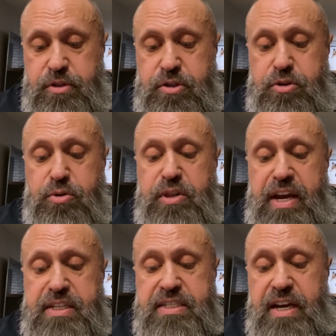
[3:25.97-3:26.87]
To
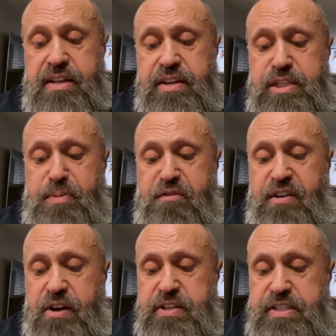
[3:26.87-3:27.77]
dissect this
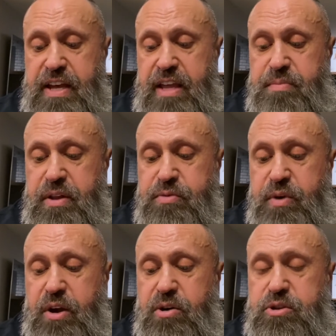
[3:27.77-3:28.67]
profound statement,
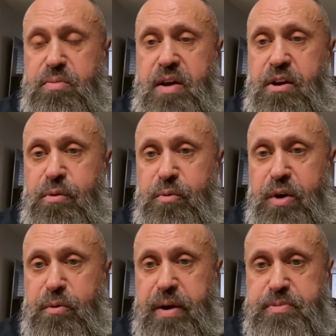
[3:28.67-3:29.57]
we go to
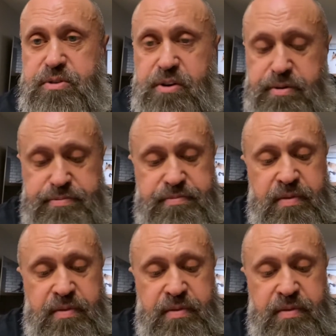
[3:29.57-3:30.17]
Merriam-Webster.